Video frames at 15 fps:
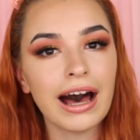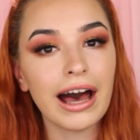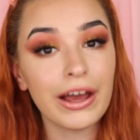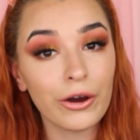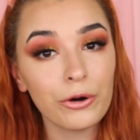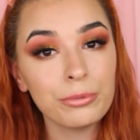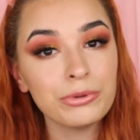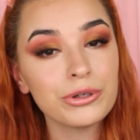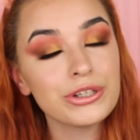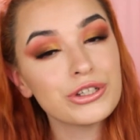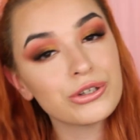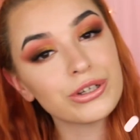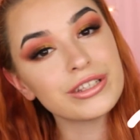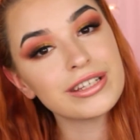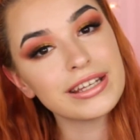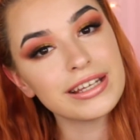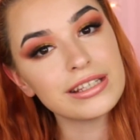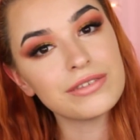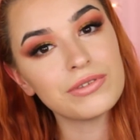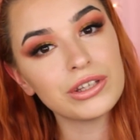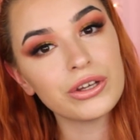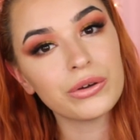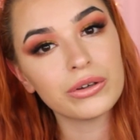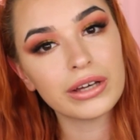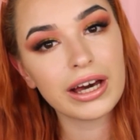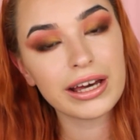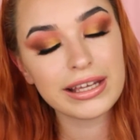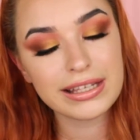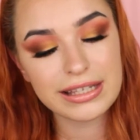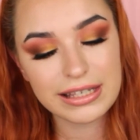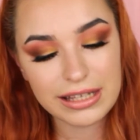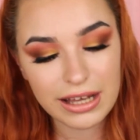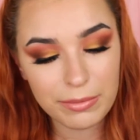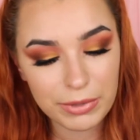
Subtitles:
I hope you enjoyed today's video, you guys.